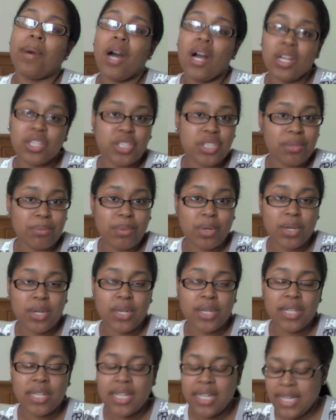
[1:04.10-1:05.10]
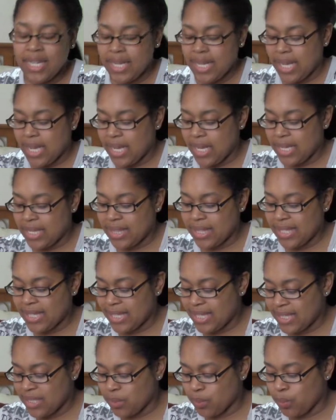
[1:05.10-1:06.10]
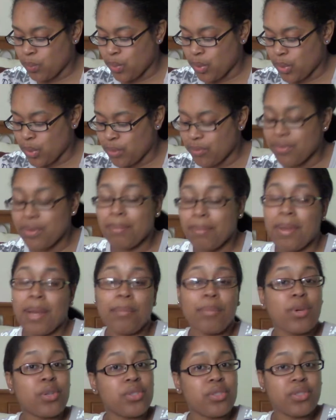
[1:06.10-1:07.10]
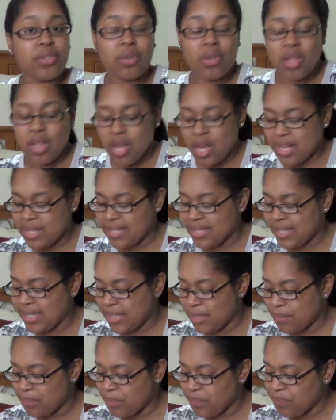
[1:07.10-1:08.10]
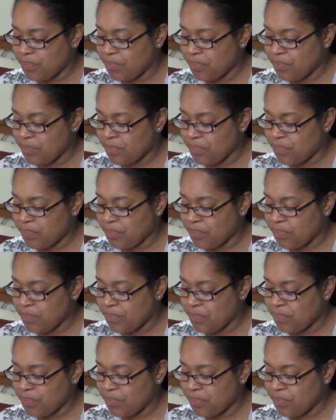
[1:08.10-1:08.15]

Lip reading: Poshmark. These were from my personal closet